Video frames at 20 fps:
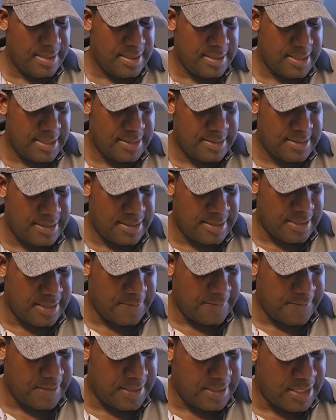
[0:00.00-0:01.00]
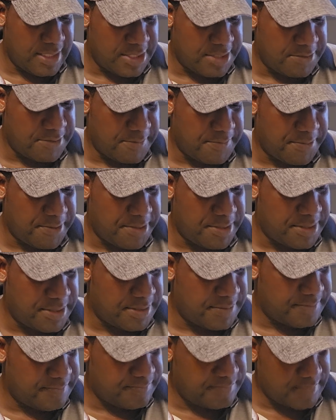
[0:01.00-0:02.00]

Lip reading: testing and validation reports.